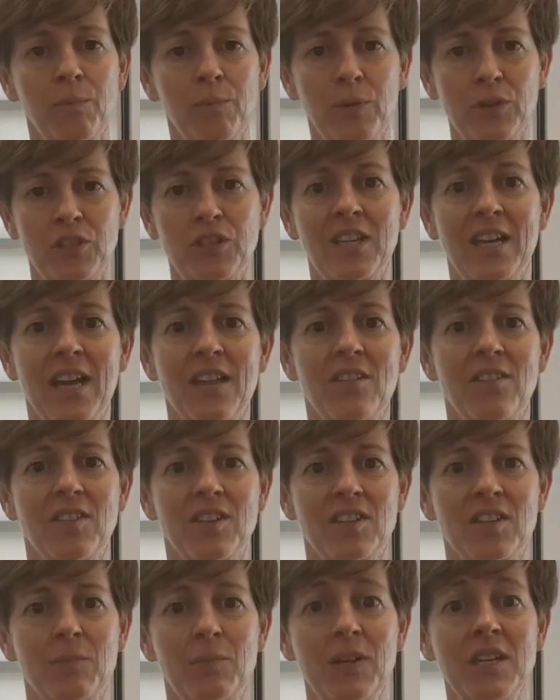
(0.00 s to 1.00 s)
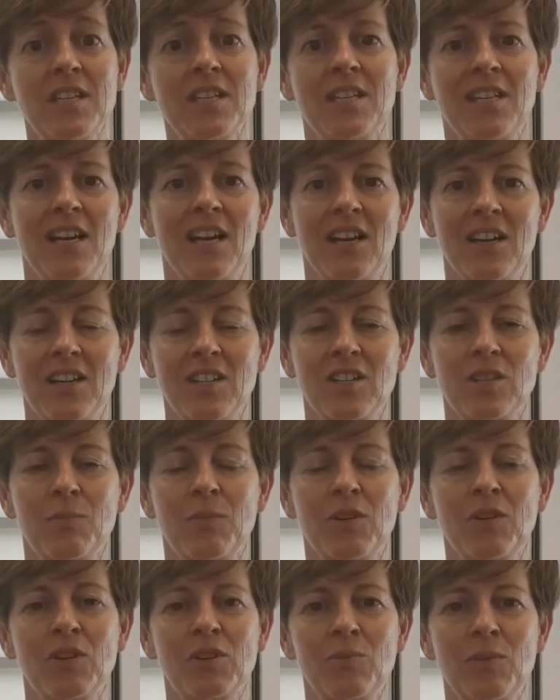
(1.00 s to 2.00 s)
put together this Obesity Alliance
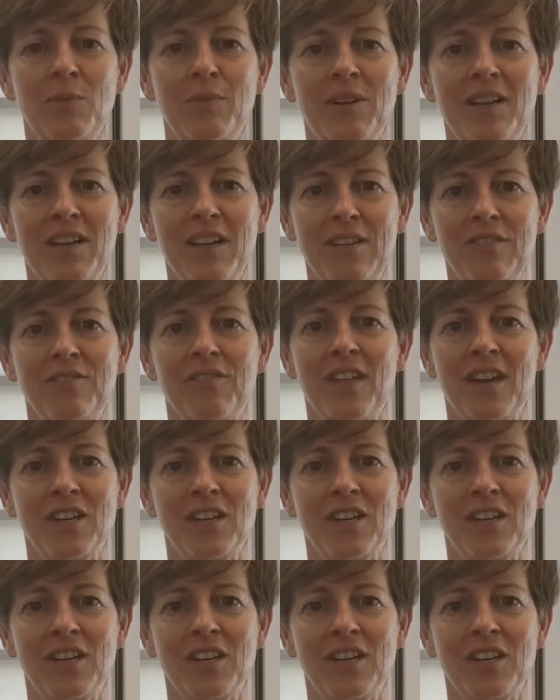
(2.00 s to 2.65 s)
because we believe